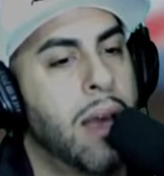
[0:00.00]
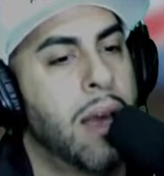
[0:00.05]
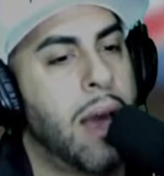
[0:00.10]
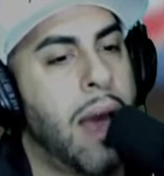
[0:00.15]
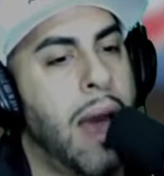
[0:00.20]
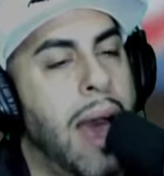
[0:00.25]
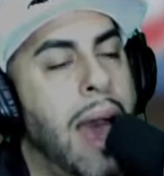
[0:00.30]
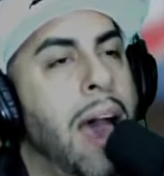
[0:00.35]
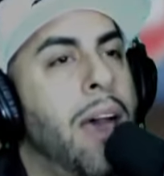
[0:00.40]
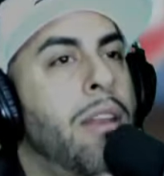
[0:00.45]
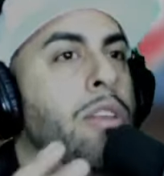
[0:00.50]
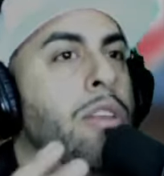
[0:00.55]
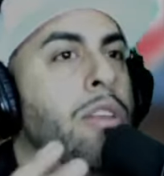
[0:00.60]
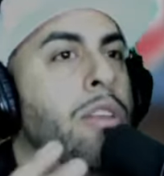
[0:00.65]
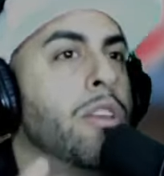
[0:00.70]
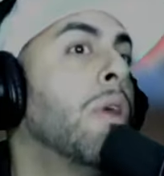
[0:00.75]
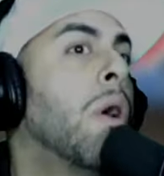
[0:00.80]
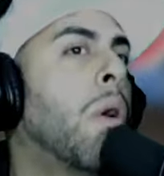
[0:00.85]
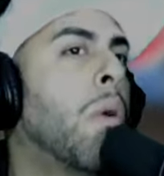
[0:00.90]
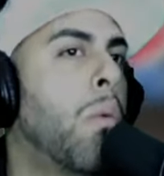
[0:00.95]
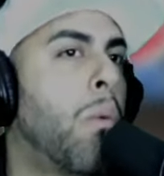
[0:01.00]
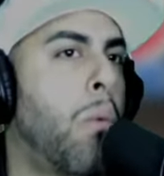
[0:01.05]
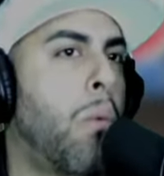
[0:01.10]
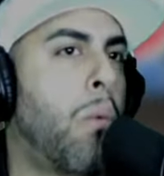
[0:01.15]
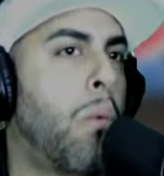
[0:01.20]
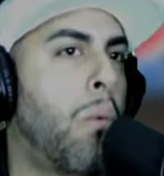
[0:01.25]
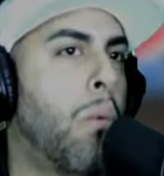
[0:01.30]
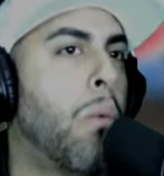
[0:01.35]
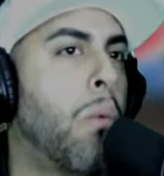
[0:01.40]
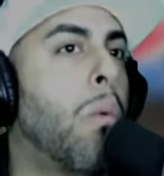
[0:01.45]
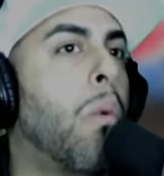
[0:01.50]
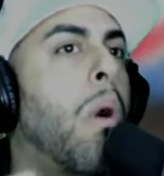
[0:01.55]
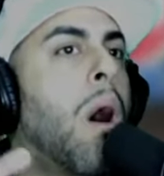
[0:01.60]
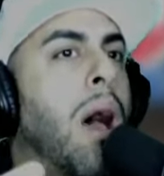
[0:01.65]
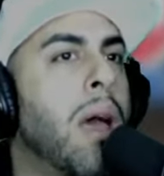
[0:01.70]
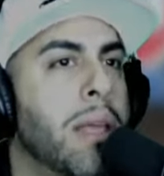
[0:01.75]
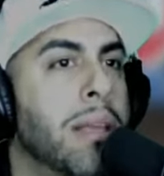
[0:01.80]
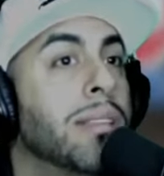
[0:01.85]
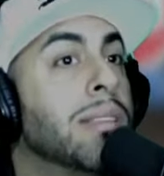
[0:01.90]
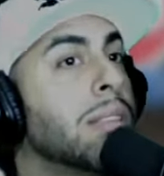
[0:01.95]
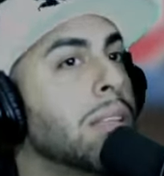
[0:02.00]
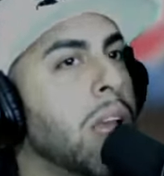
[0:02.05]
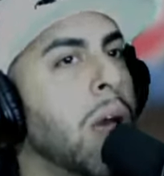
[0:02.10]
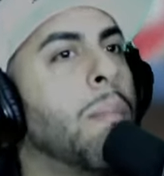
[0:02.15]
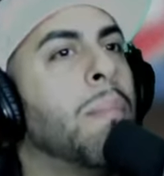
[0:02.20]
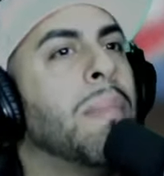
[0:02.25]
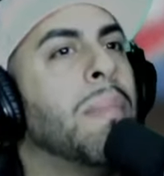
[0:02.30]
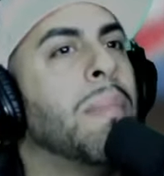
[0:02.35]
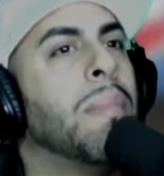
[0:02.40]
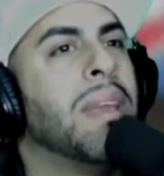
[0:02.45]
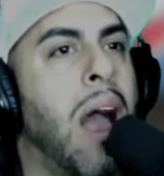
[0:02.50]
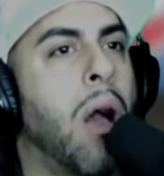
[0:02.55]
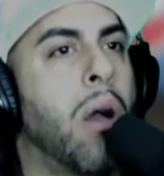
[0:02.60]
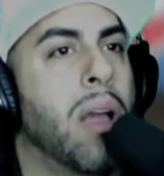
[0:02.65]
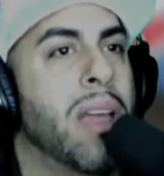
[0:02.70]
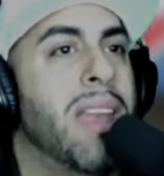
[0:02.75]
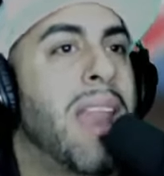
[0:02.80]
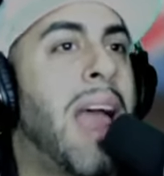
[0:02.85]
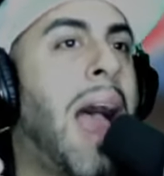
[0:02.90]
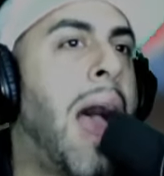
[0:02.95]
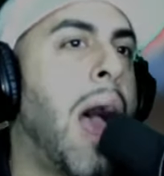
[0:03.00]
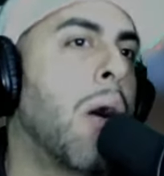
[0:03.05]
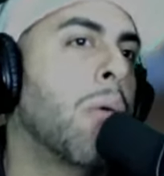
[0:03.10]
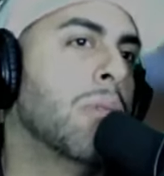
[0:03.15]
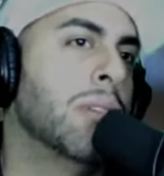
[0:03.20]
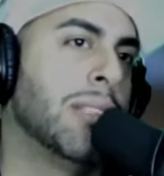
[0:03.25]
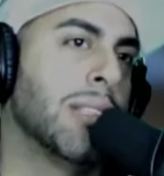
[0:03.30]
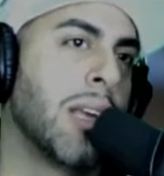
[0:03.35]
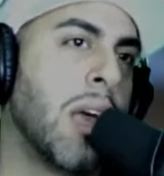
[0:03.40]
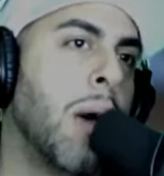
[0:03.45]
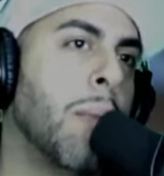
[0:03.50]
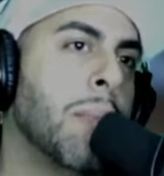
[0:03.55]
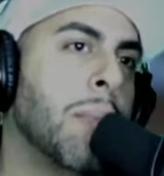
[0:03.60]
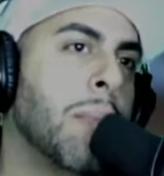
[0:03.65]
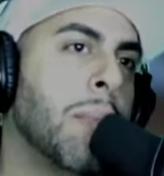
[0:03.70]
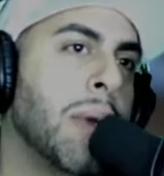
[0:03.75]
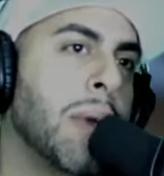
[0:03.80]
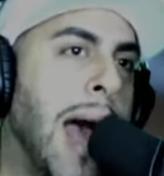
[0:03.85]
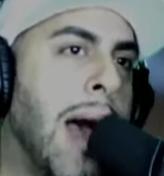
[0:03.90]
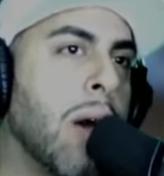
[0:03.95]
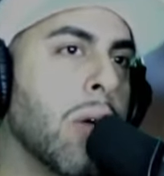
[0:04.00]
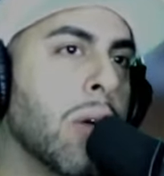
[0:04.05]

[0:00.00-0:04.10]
how do you know what is coming out and how it's coming out?